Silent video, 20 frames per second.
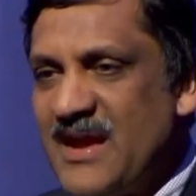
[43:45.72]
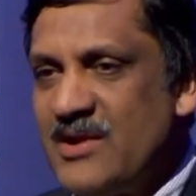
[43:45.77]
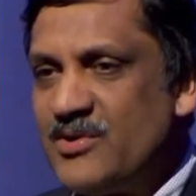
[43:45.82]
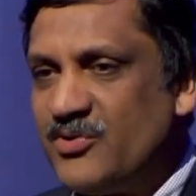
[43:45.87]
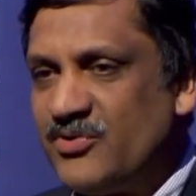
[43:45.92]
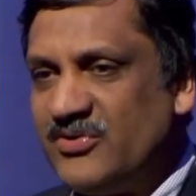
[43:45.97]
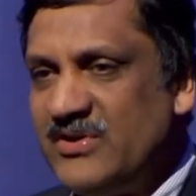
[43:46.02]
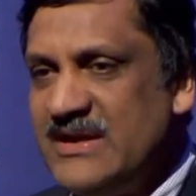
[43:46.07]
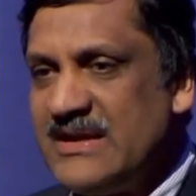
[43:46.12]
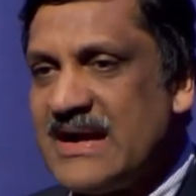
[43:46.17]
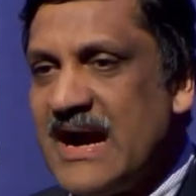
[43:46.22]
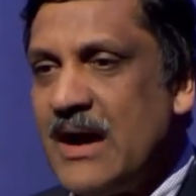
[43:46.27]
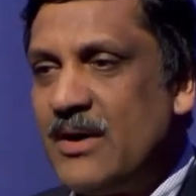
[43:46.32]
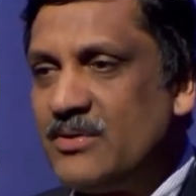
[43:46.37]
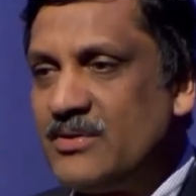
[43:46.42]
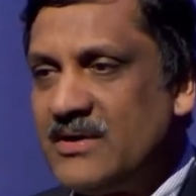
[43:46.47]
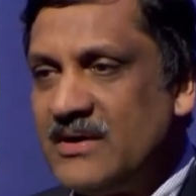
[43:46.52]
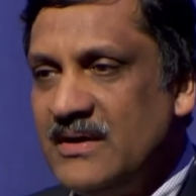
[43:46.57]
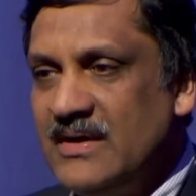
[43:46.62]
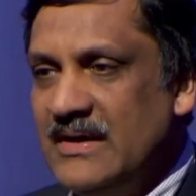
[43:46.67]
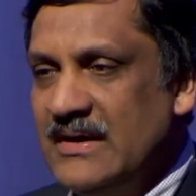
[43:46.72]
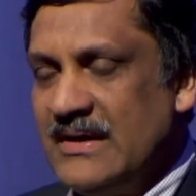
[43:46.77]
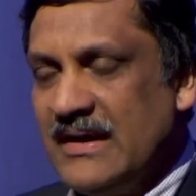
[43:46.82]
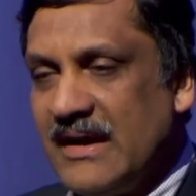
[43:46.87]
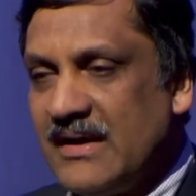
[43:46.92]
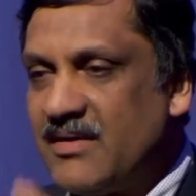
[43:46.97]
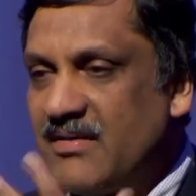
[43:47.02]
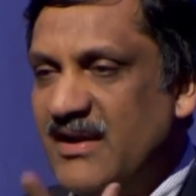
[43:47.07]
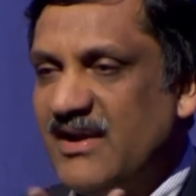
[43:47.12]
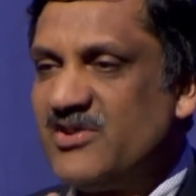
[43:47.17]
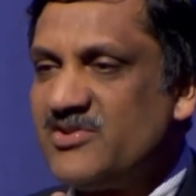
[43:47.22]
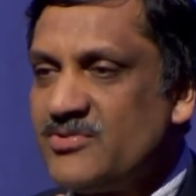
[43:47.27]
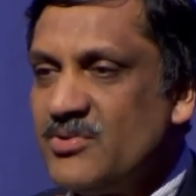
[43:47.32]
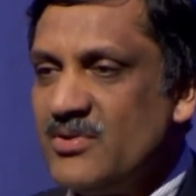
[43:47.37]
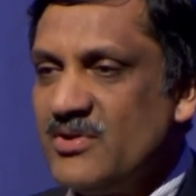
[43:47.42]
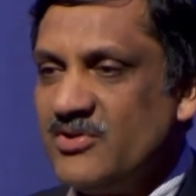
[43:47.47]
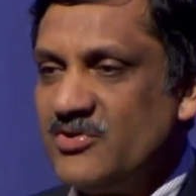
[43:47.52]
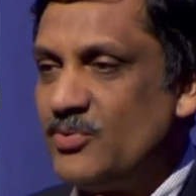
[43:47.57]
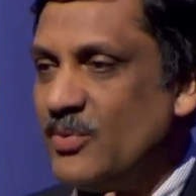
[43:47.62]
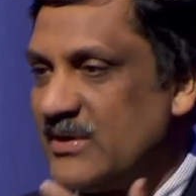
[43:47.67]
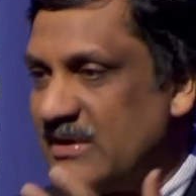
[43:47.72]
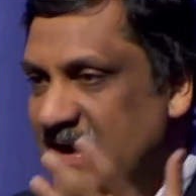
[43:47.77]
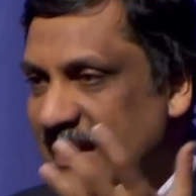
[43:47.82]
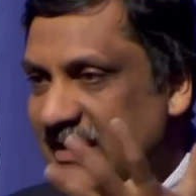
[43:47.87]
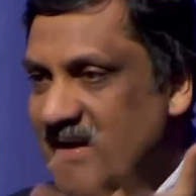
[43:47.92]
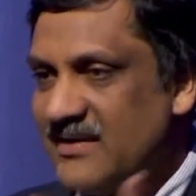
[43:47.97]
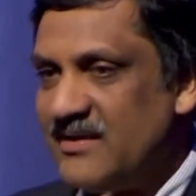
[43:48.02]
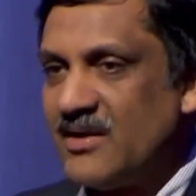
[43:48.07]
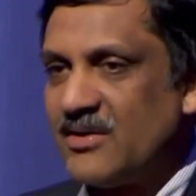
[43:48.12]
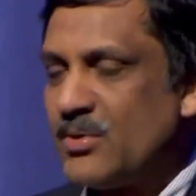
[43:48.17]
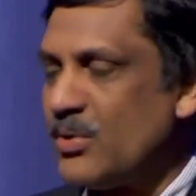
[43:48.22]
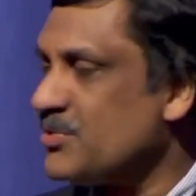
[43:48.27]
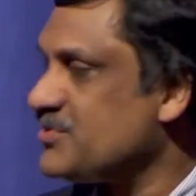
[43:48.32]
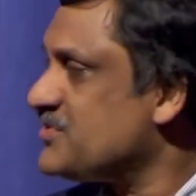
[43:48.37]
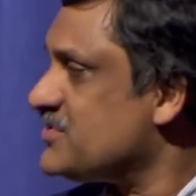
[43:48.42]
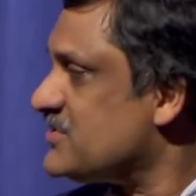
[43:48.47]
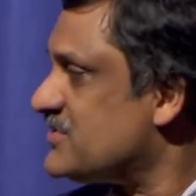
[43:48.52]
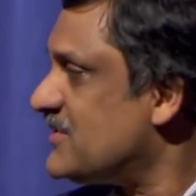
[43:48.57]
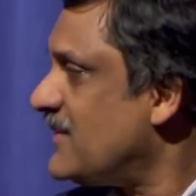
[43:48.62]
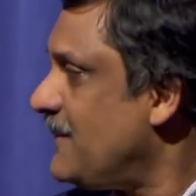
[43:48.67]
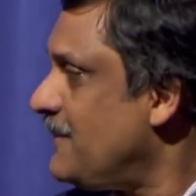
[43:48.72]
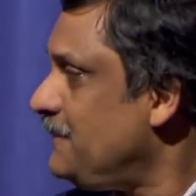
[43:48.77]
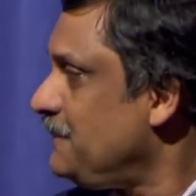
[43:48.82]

to seek out great students who are taking their courses.